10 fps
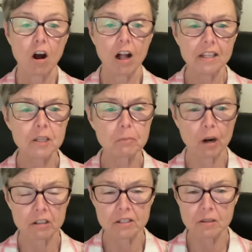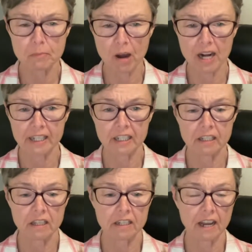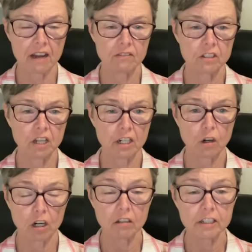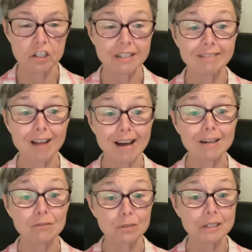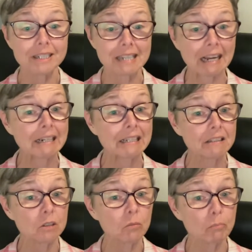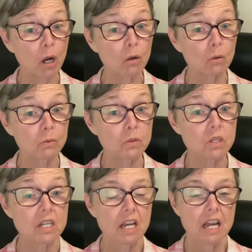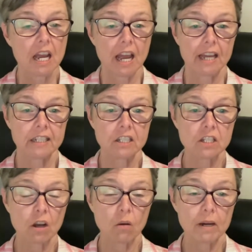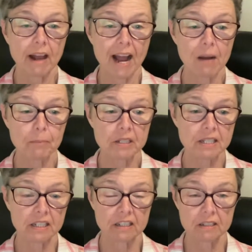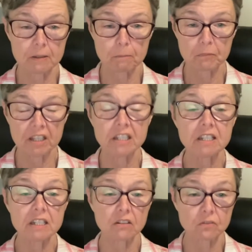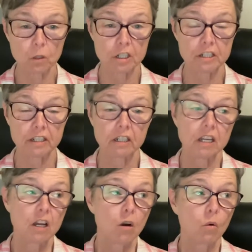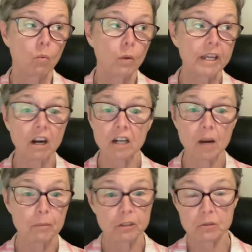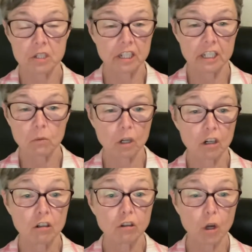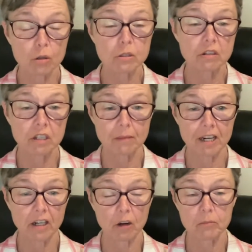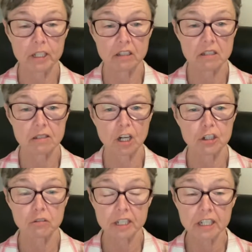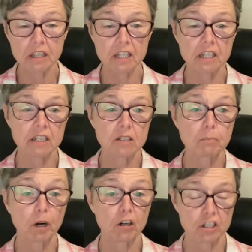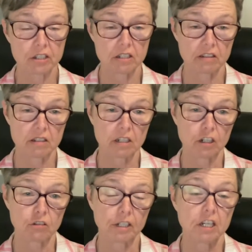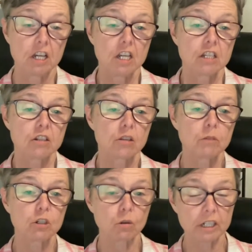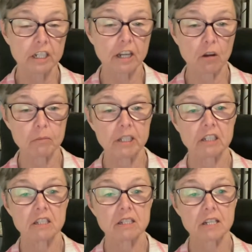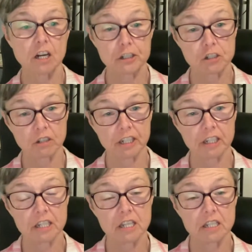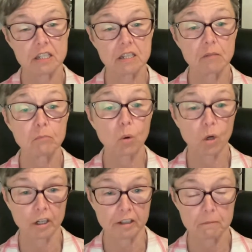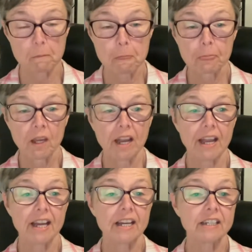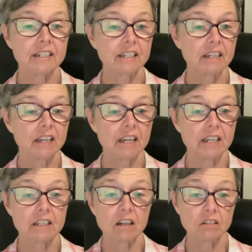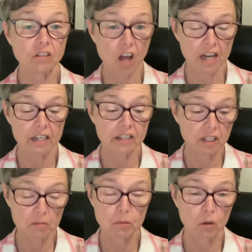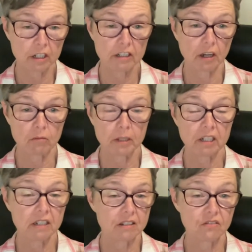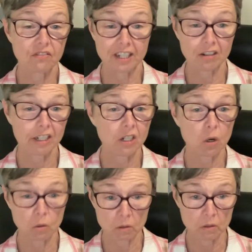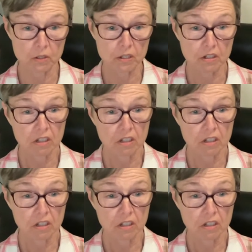all of the parts of the body that have a lot of cartilage and a lot of really tiny little bones. And so what happens is, and this is unfortunate, we are not producing anywhere close to the amount of goat meat in this country that is purchased in this country. So the majority of goat meat in this country is imported. And a lot of the imported goat meat is very old.